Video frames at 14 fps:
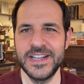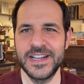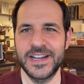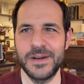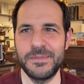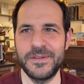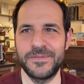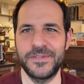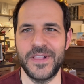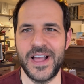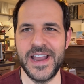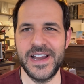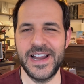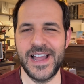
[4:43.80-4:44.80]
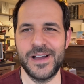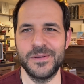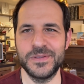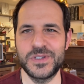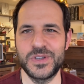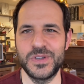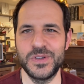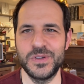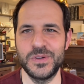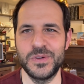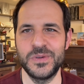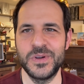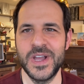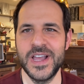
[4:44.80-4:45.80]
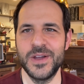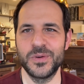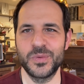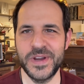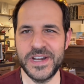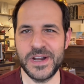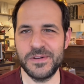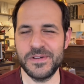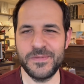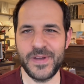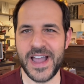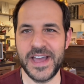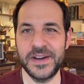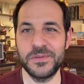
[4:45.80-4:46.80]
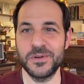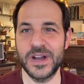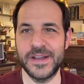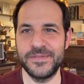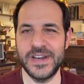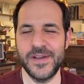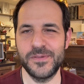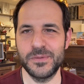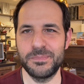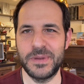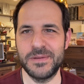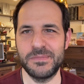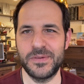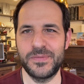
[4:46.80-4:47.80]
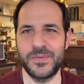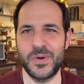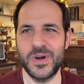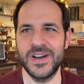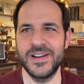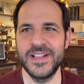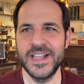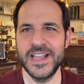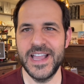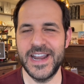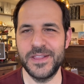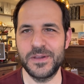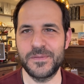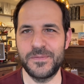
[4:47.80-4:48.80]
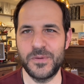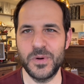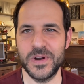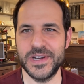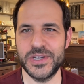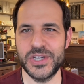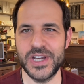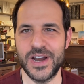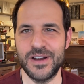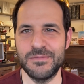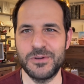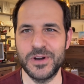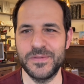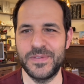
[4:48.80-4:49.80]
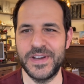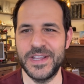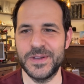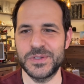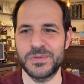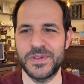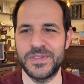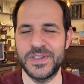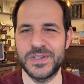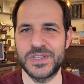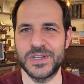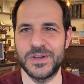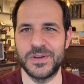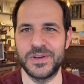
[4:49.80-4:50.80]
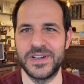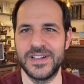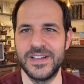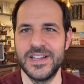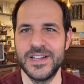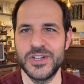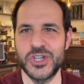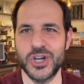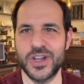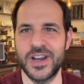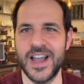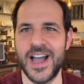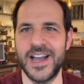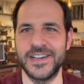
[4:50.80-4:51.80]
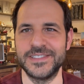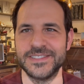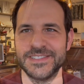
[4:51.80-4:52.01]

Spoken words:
Gonna be flying out to Reno, Nevada, where I've never been before. And I look forward to sharing more videos with you soon. Shukran.